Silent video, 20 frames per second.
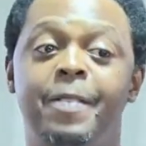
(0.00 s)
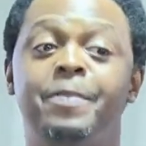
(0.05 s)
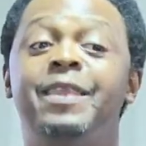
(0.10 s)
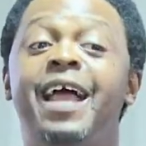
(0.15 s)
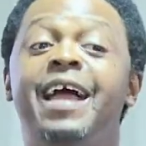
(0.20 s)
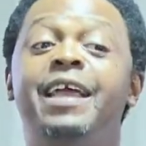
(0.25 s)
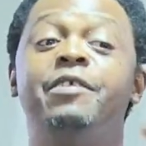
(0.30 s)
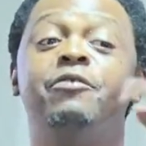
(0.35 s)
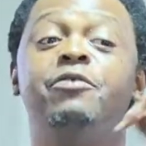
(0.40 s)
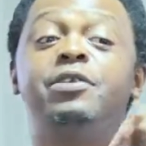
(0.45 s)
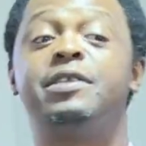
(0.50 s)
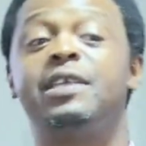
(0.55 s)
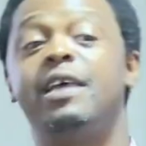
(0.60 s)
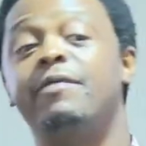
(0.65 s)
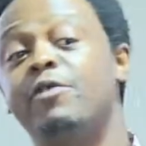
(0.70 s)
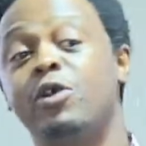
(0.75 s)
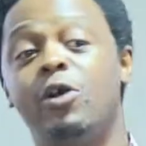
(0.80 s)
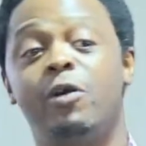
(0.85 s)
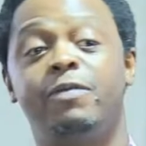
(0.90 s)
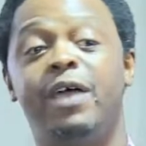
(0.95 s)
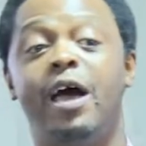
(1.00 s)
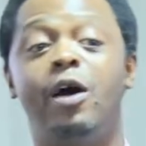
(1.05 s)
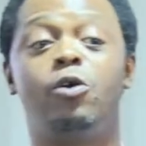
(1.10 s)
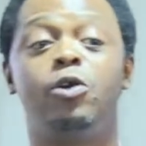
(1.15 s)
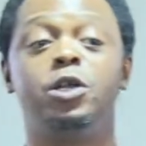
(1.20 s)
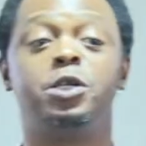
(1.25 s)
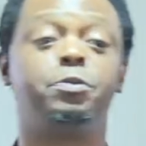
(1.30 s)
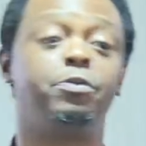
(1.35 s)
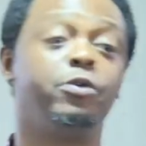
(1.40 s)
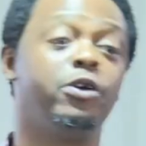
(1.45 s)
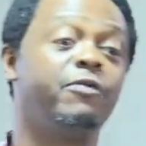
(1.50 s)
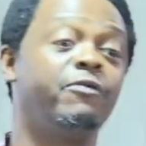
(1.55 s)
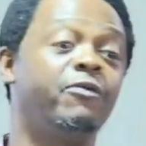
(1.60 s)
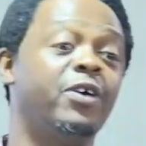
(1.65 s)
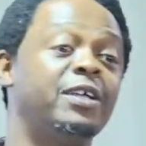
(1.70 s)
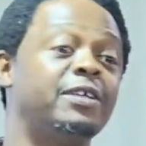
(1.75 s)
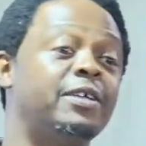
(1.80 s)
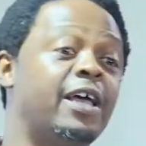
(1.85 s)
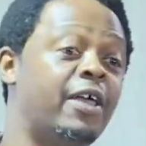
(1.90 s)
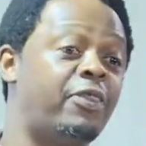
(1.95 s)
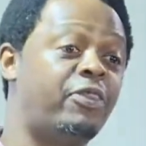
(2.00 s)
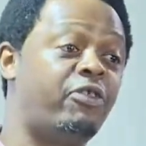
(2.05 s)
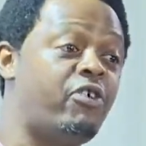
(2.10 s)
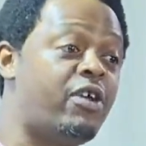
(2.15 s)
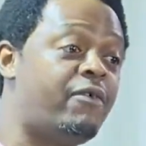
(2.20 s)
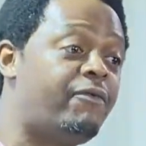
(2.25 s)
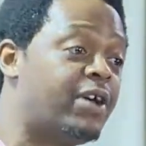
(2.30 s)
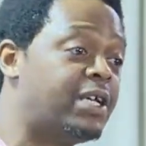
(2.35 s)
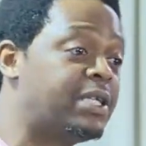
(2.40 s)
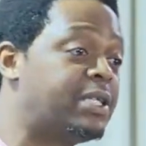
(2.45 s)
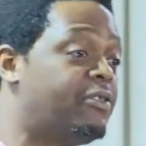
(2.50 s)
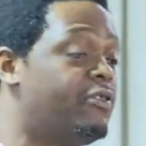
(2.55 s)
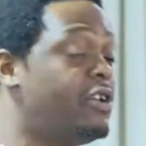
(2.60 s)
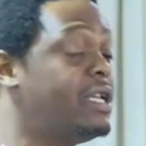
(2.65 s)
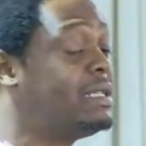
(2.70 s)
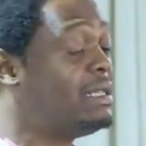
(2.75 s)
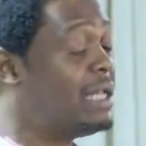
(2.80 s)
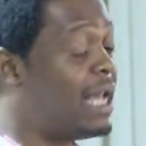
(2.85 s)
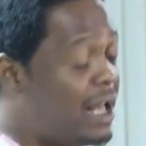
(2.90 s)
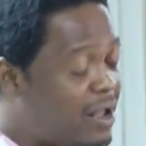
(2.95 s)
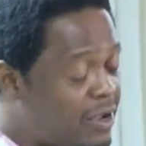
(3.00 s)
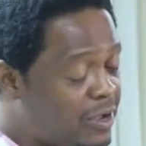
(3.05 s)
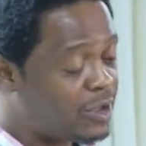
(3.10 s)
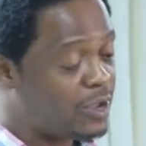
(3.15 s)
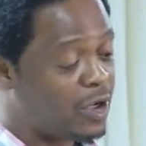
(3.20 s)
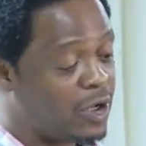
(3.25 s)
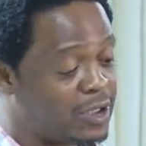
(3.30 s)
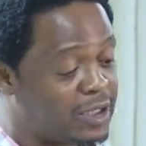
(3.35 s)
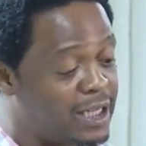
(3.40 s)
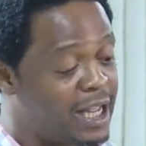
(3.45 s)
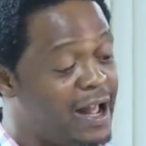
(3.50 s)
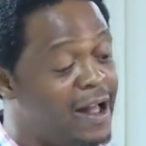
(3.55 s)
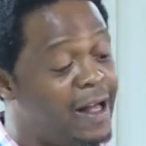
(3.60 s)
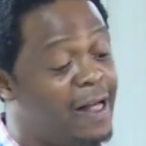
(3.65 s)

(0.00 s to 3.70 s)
Now, in the receiving of that Holy Spirit, 3 verse 3 tells us